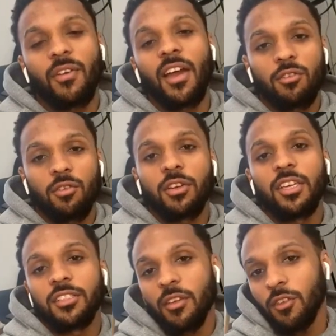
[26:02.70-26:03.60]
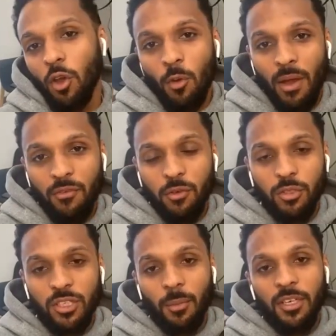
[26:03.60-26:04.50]
had her on here, so if you go back through
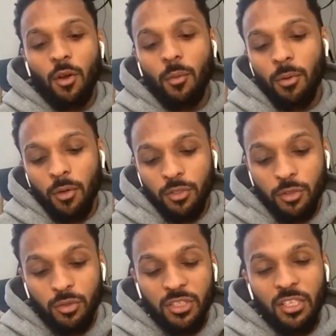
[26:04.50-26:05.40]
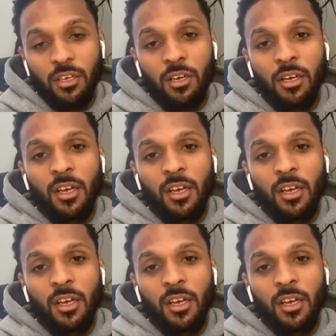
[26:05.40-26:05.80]
some of the old posts, you'll see her.